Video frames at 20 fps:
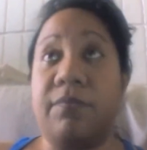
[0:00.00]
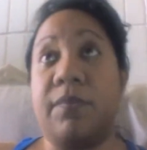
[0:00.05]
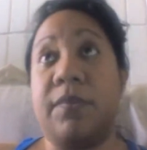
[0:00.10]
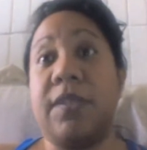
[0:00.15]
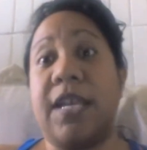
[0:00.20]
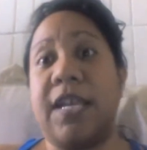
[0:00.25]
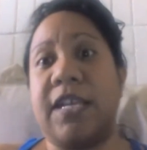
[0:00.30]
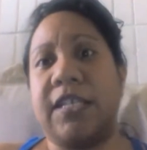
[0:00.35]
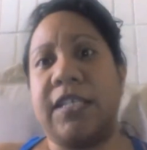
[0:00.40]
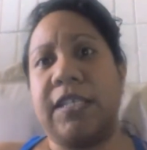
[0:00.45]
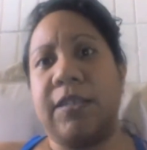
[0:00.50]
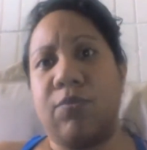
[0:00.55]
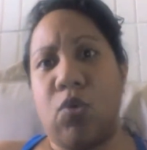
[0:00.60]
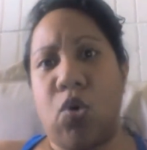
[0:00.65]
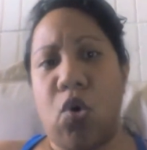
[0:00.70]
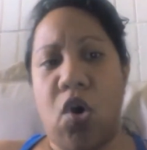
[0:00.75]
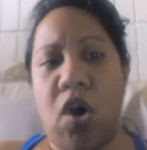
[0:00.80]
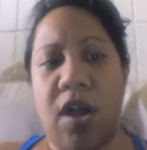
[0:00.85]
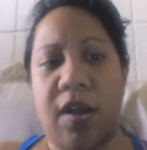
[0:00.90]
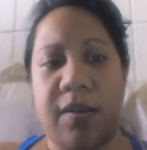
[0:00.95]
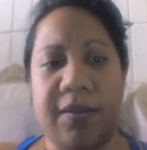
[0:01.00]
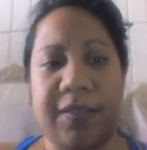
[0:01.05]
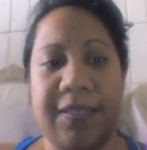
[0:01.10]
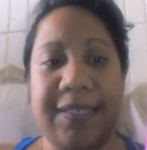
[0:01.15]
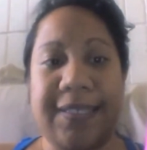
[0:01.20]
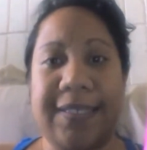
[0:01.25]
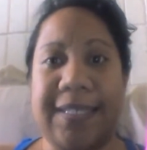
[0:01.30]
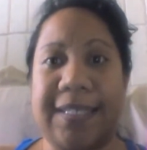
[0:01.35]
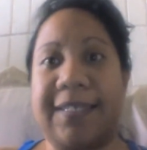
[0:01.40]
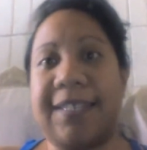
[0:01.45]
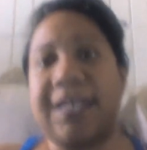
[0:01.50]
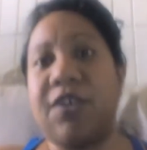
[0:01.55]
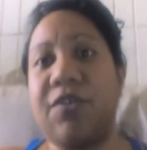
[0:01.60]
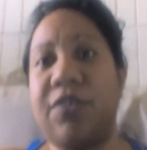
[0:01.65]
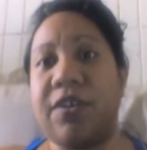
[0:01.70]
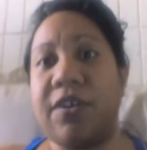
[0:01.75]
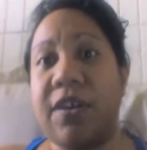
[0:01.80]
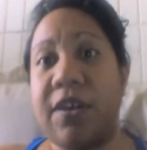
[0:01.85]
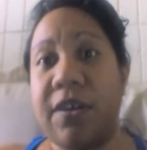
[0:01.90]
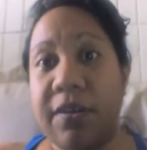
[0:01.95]
Not Samoa. It's how
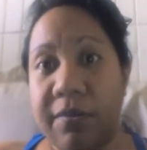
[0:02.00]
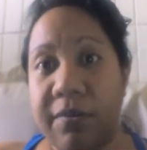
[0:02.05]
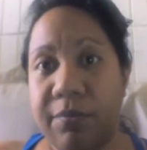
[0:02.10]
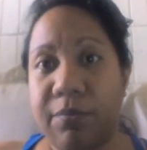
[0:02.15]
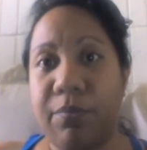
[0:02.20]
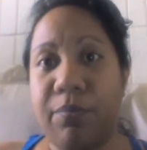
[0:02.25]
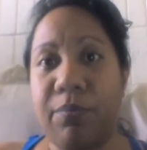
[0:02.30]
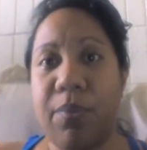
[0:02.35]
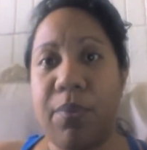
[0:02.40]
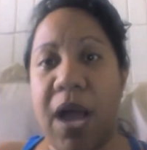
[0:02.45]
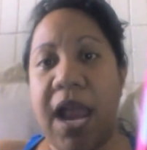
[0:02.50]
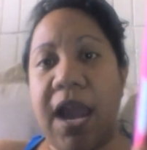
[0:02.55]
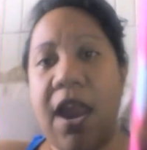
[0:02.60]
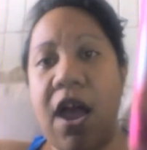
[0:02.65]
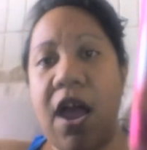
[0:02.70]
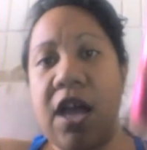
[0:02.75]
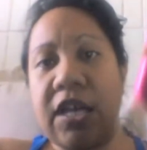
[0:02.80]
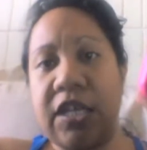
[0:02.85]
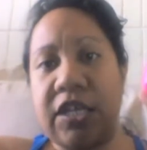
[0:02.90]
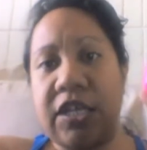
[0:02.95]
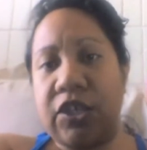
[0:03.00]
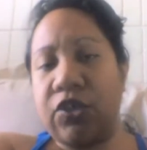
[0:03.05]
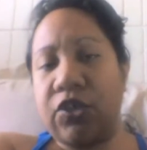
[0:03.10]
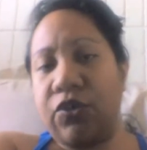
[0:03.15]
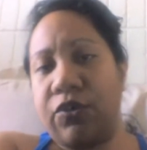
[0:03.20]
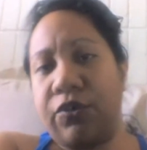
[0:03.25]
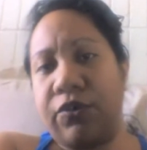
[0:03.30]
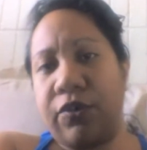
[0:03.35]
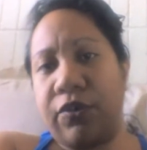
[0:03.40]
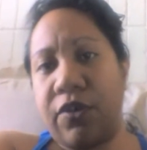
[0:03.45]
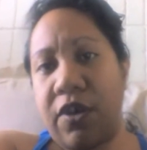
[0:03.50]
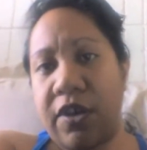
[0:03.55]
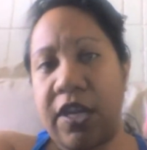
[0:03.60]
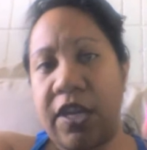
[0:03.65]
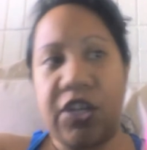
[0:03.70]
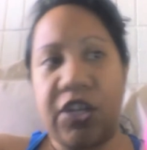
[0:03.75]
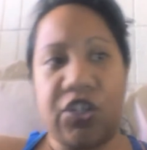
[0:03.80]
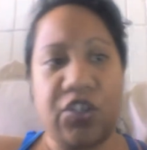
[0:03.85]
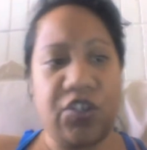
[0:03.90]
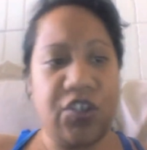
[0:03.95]
the Balinese or the
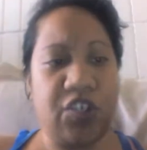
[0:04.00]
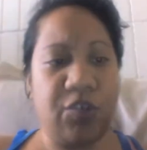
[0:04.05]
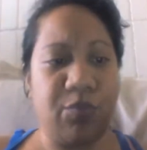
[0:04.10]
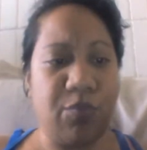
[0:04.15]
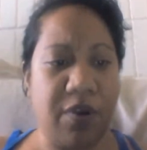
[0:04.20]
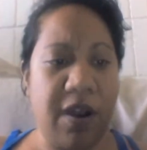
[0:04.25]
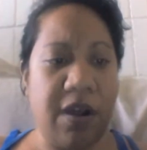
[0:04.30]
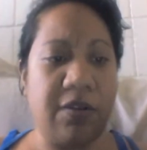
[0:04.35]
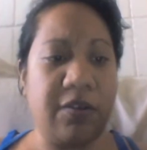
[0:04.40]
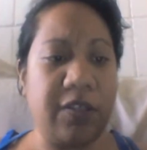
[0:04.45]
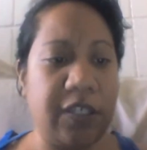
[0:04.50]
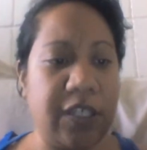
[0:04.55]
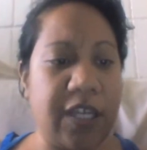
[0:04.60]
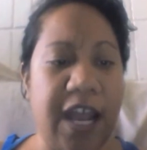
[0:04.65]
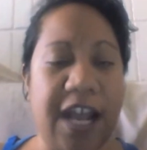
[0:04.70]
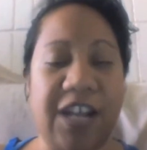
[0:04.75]
Caucasians pronounce it.